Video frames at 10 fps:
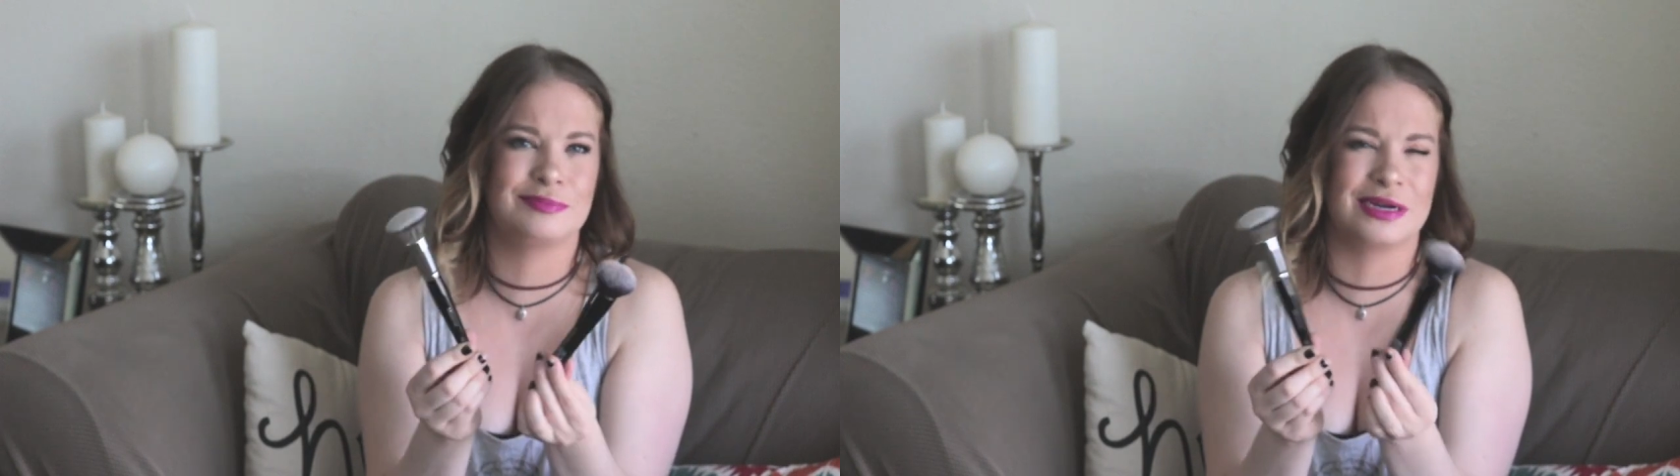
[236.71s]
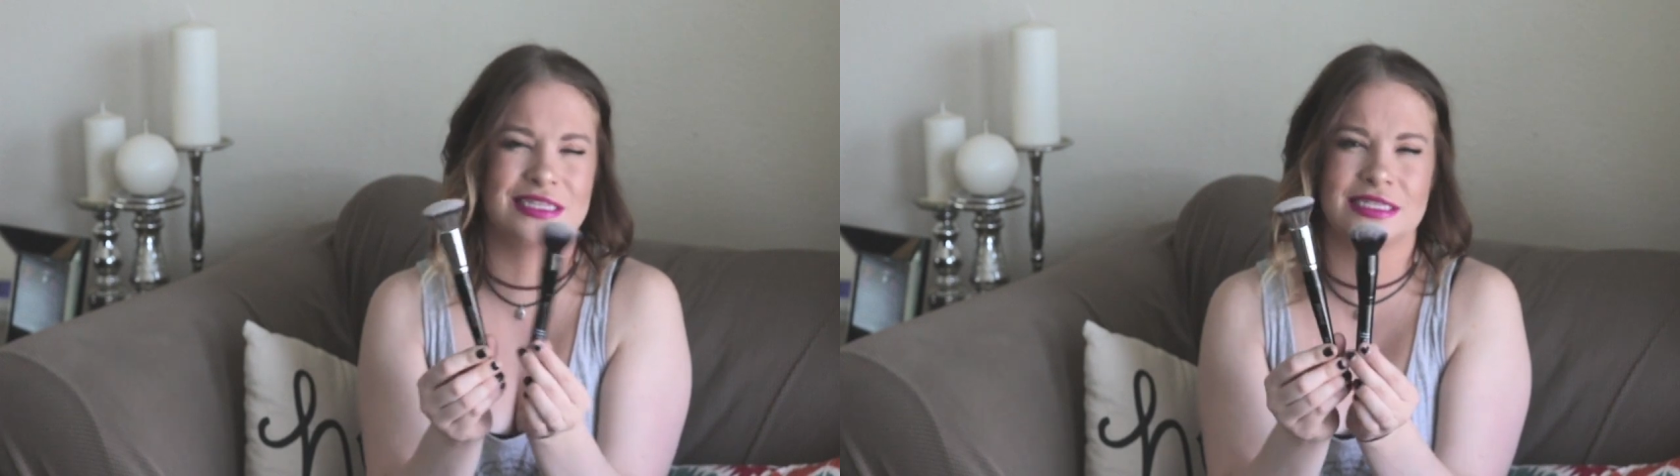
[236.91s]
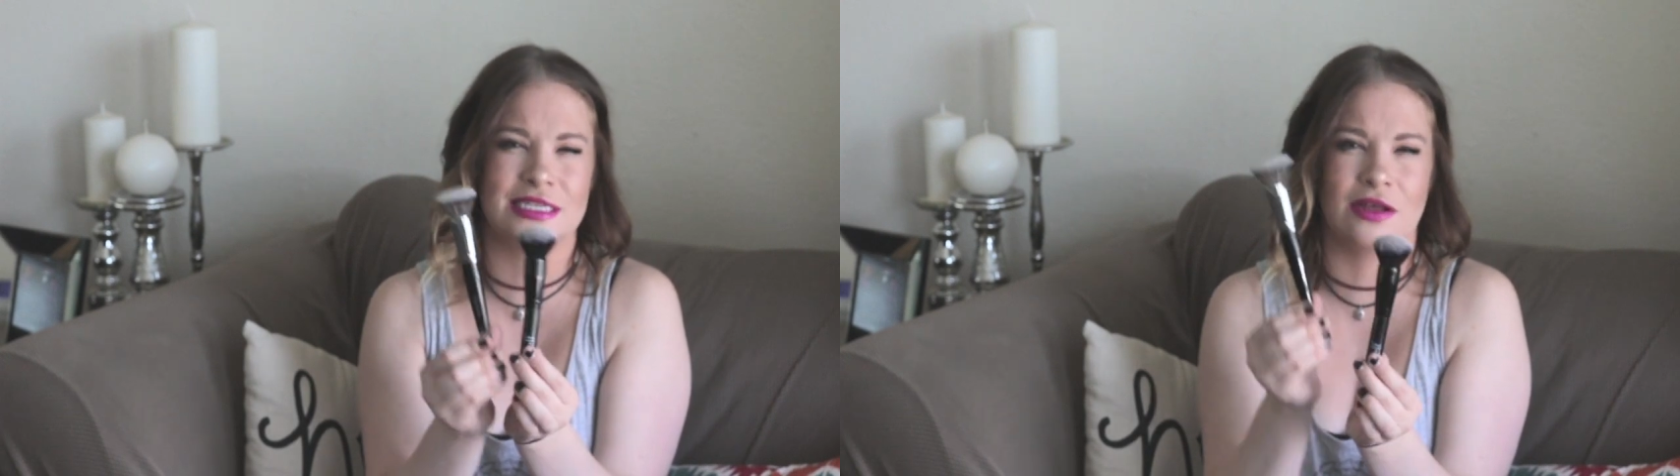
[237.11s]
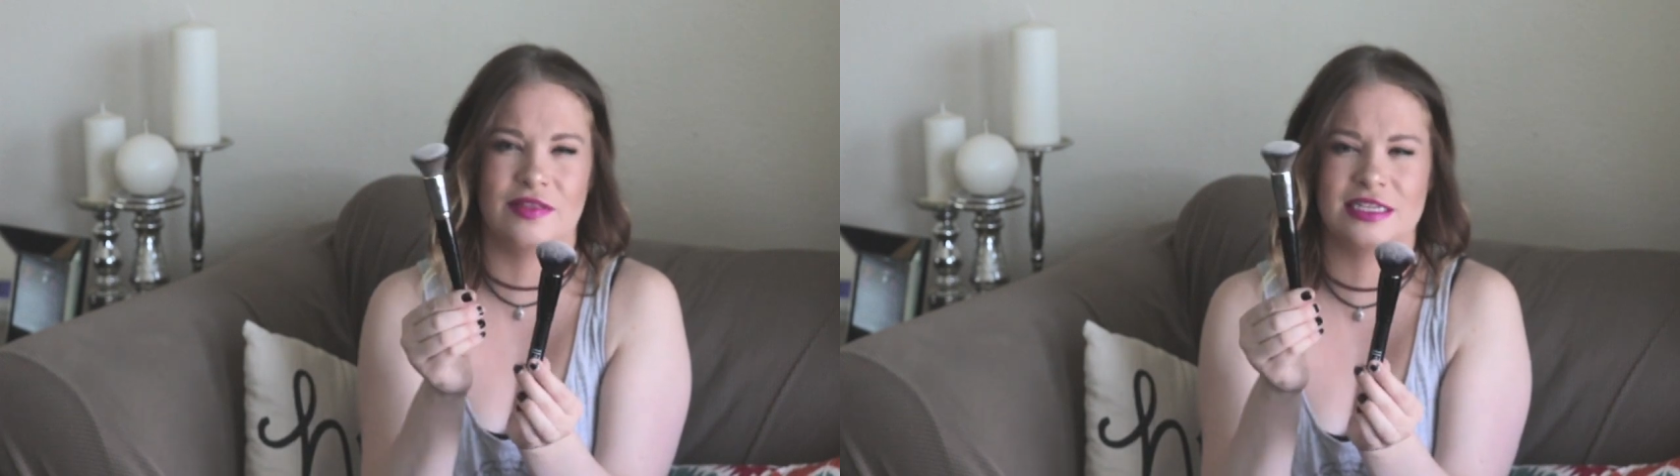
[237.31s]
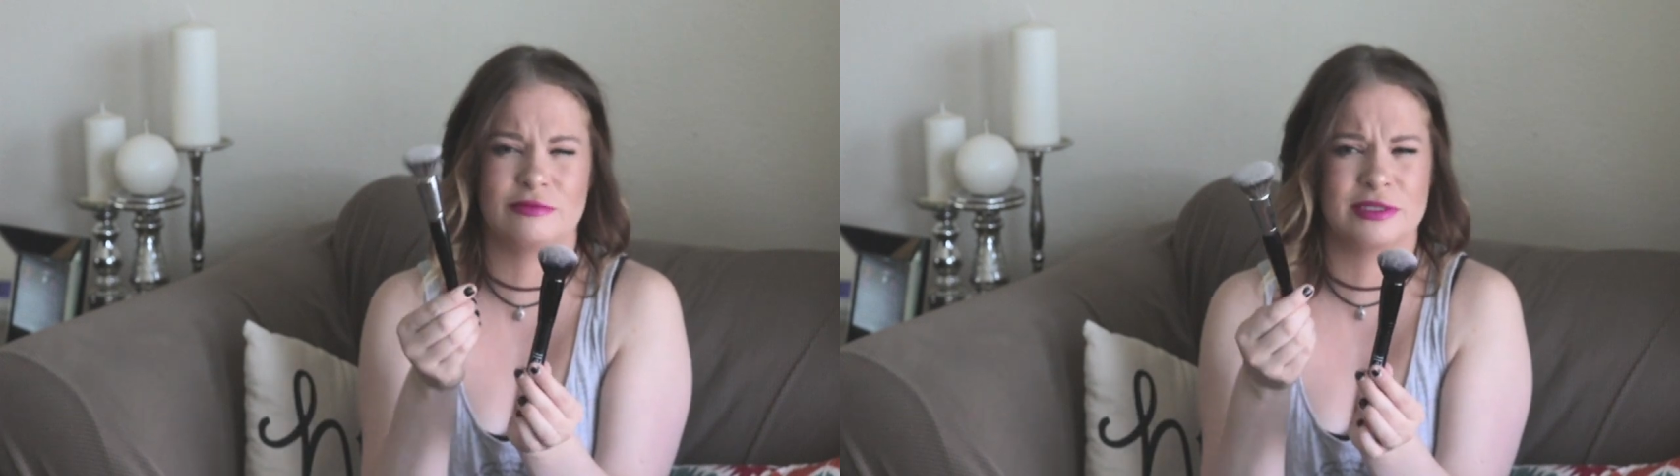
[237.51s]
but it's still,
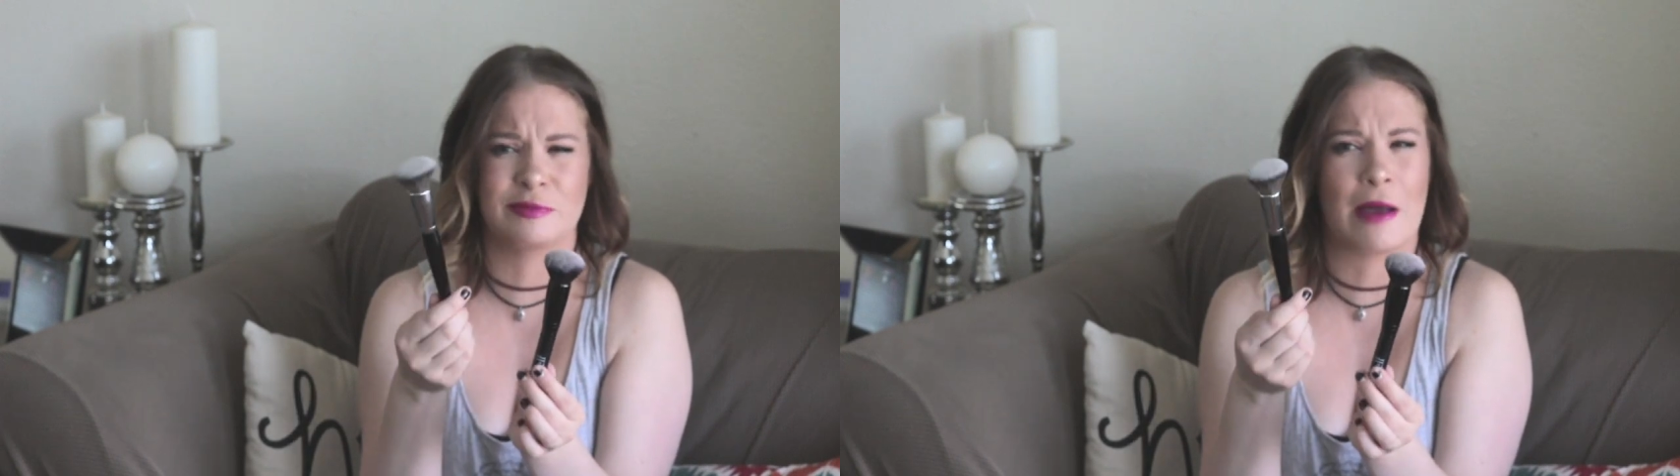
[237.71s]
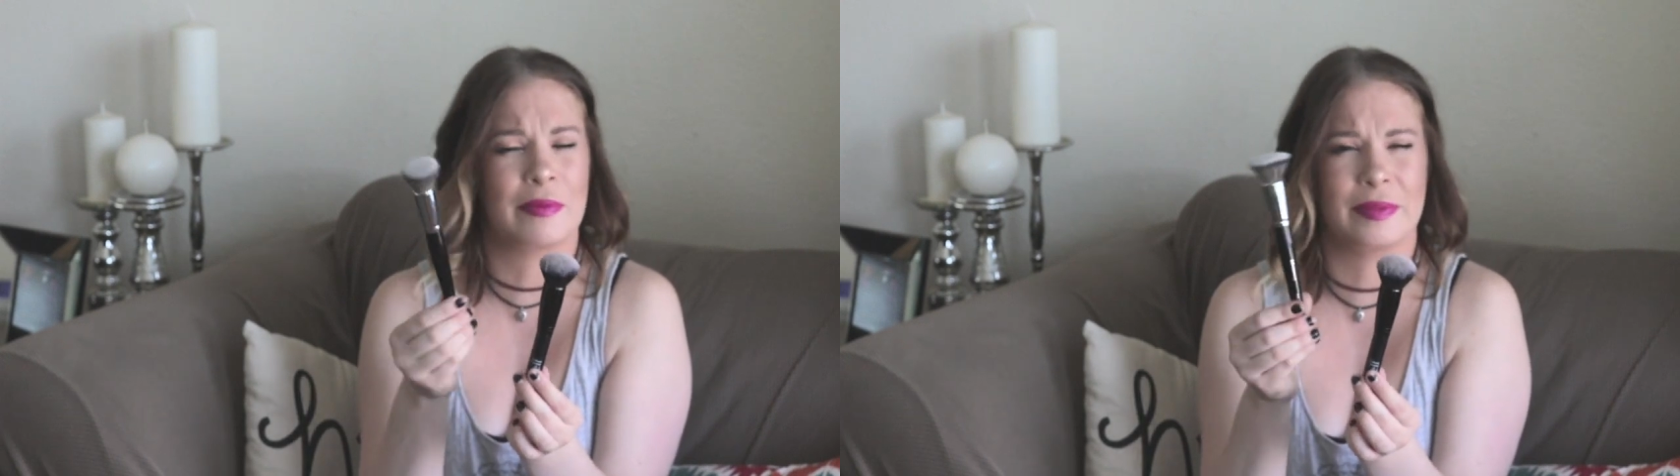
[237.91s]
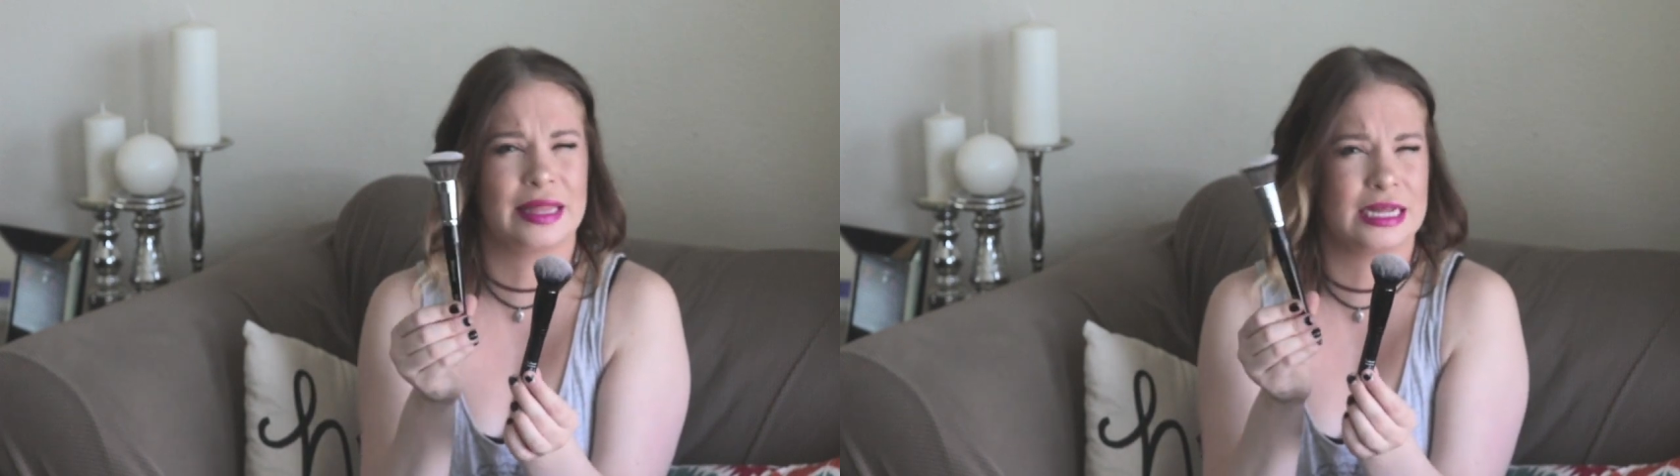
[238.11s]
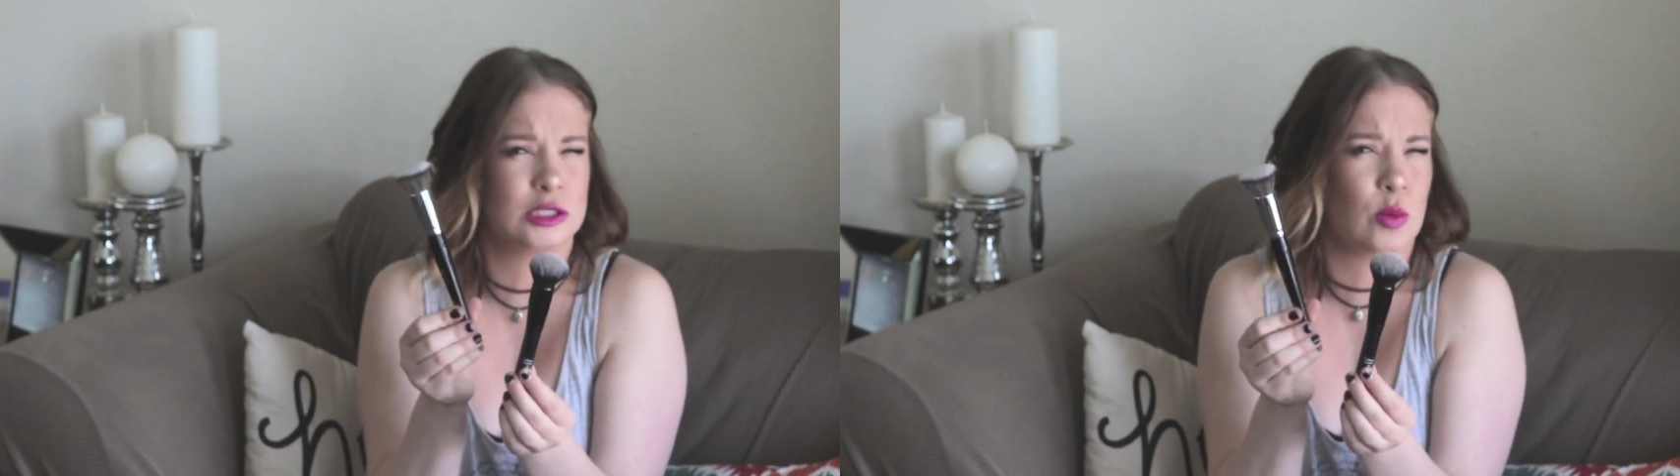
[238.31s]
this was probably like